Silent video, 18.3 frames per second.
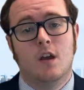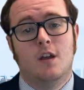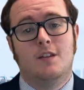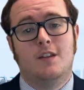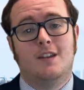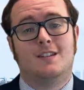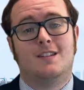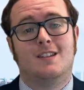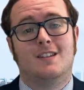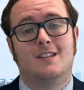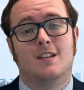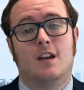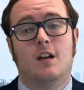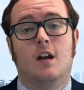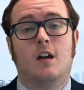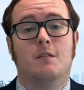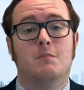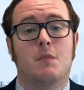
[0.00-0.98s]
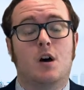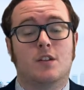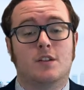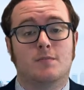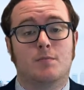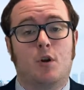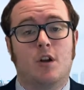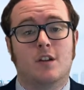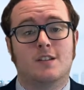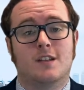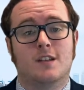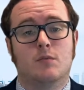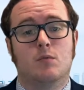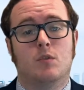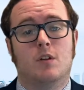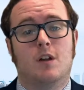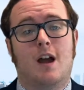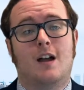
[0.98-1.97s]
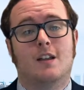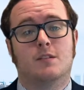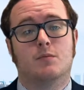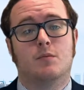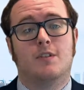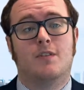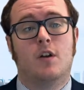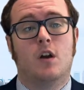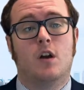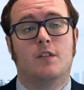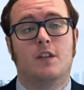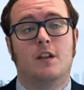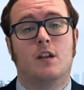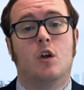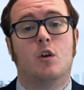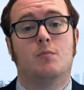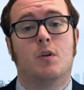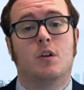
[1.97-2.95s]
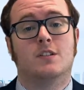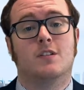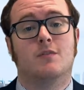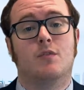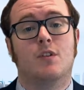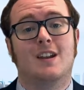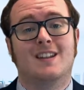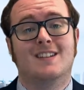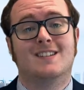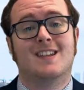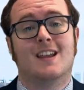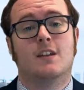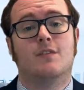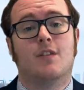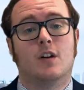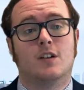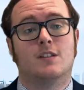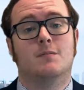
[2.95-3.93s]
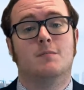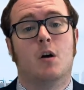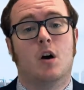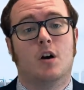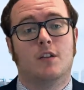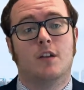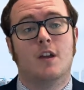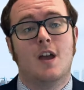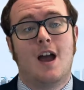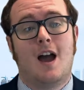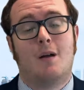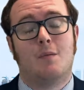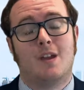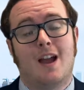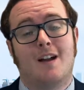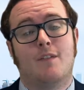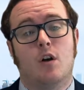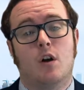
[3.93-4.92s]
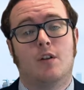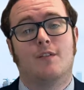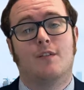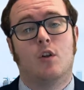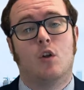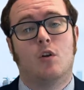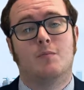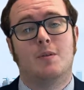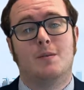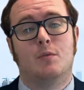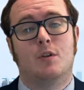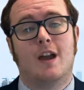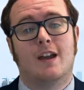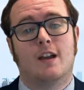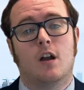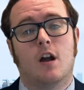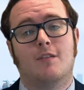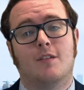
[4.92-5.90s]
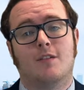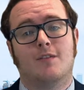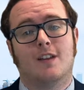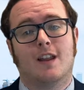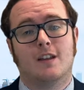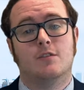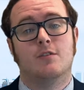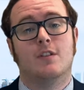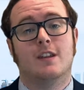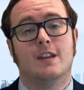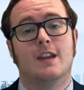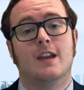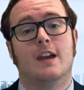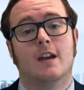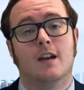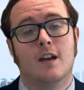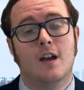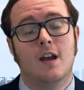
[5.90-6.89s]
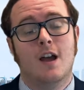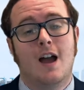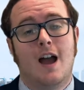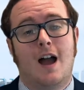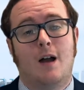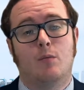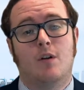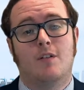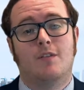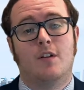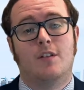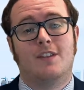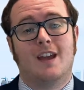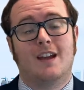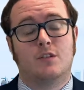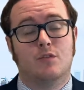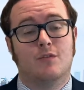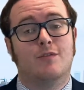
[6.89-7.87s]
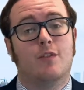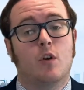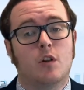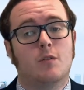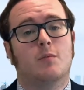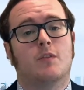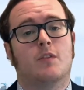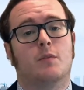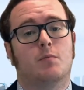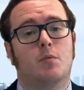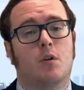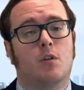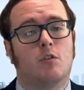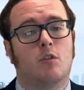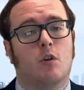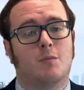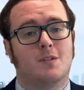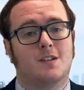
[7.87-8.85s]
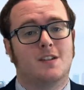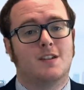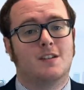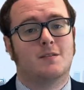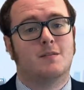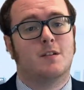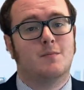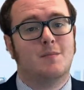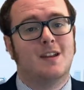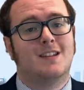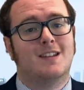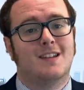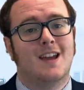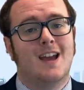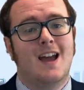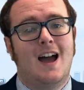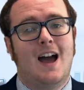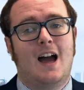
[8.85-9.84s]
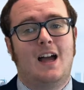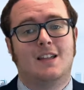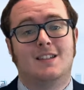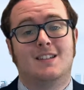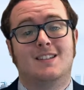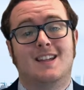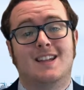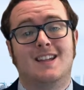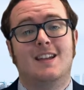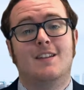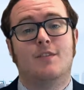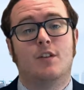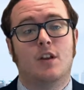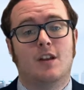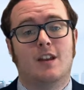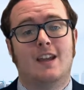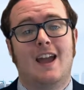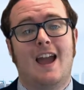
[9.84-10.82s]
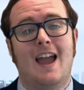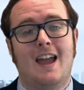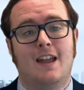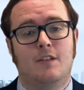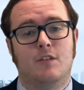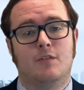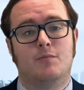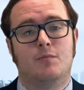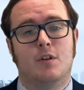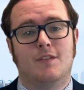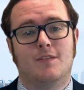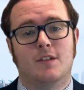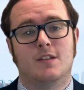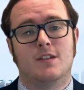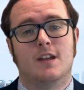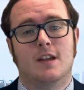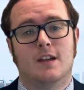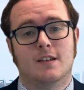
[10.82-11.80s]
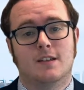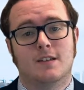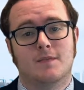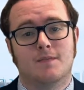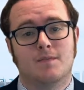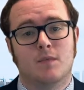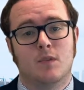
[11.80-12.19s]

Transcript: This is unsurprising, as we've heard that low price have really incentivised demand, and we have heard of a lot of people getting cover for later in the year. However, the actual volume of the crop which is committed is significantly ahead of previous years.